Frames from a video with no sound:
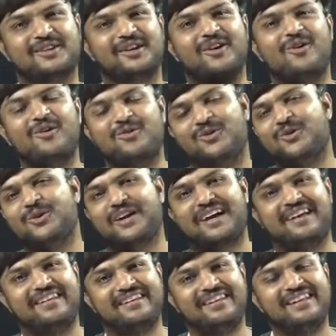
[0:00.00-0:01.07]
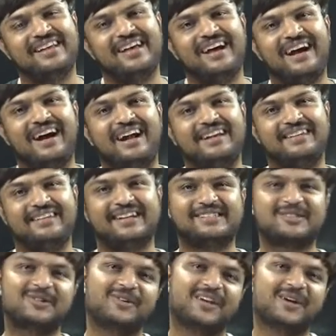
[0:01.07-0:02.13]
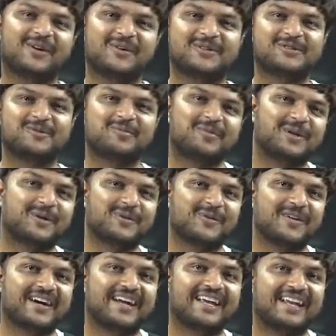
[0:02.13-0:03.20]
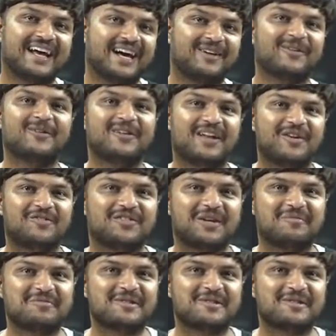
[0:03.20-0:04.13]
of Orion, and that's gonna go supernova in our own lifetime.